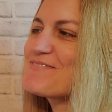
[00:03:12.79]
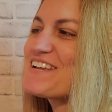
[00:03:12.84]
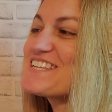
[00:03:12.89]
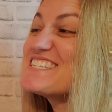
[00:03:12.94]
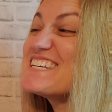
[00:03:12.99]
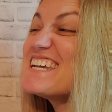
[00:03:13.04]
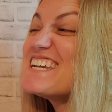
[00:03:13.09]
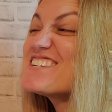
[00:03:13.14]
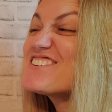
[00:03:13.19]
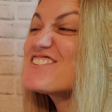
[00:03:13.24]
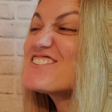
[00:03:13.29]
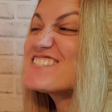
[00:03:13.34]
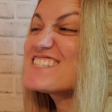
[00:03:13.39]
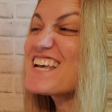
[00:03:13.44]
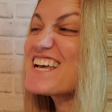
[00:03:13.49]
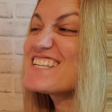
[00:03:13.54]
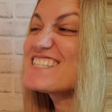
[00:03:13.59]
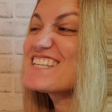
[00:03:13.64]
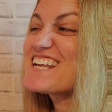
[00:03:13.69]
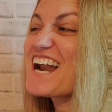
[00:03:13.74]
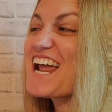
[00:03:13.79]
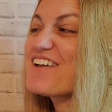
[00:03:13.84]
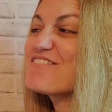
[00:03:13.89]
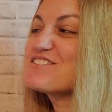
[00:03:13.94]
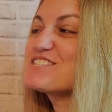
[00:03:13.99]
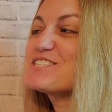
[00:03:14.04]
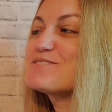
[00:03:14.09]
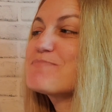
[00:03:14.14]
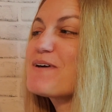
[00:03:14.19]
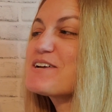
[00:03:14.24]
My teacher says that I have
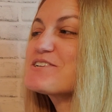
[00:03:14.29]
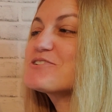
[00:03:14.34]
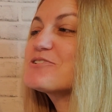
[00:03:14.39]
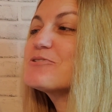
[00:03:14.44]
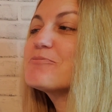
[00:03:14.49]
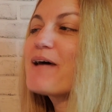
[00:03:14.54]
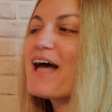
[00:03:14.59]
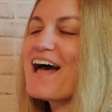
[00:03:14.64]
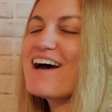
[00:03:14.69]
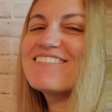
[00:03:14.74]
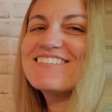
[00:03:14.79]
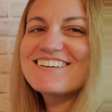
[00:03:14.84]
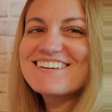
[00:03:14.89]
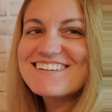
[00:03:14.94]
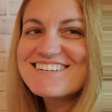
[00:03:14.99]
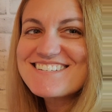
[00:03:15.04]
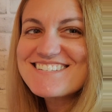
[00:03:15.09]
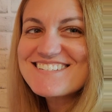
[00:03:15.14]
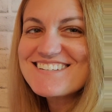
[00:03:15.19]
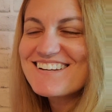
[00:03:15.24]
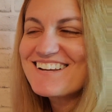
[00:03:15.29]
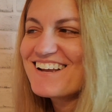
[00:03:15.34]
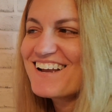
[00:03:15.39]
special powers."